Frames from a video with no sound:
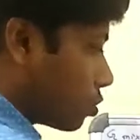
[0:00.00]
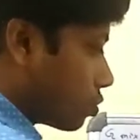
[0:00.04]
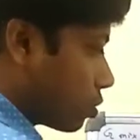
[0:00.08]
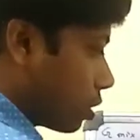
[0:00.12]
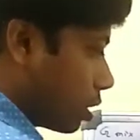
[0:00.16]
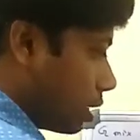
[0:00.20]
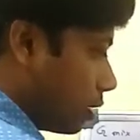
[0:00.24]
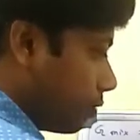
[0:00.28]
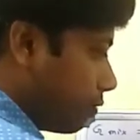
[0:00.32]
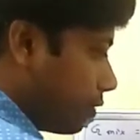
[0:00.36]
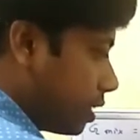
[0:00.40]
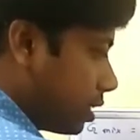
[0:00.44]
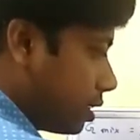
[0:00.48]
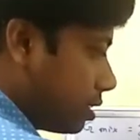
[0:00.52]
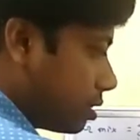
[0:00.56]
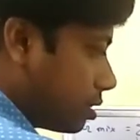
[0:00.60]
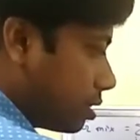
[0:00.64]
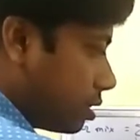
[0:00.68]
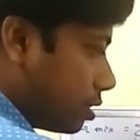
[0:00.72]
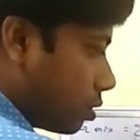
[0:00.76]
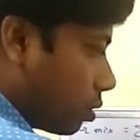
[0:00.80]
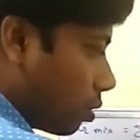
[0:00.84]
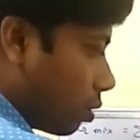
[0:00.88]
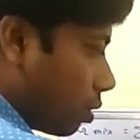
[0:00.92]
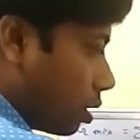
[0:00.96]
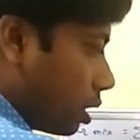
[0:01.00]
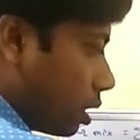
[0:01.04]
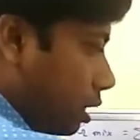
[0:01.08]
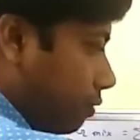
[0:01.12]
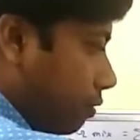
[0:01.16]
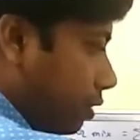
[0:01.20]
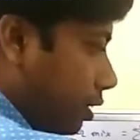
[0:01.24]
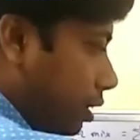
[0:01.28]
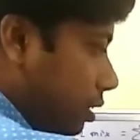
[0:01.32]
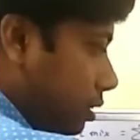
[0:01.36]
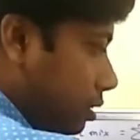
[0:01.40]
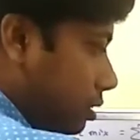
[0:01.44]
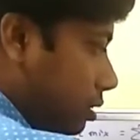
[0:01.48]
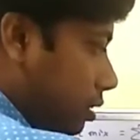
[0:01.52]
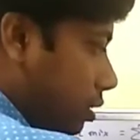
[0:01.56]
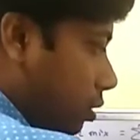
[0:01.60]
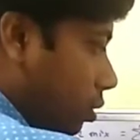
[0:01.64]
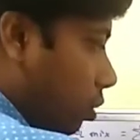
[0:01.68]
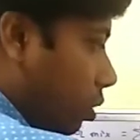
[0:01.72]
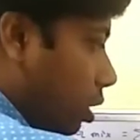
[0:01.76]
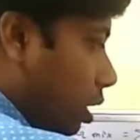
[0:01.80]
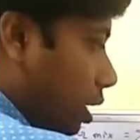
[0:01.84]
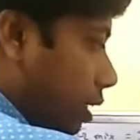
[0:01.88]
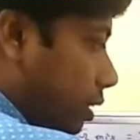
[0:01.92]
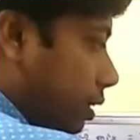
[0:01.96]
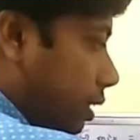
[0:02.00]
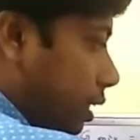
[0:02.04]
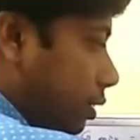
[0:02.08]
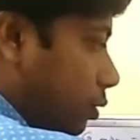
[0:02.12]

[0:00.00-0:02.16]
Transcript: So if it is 0,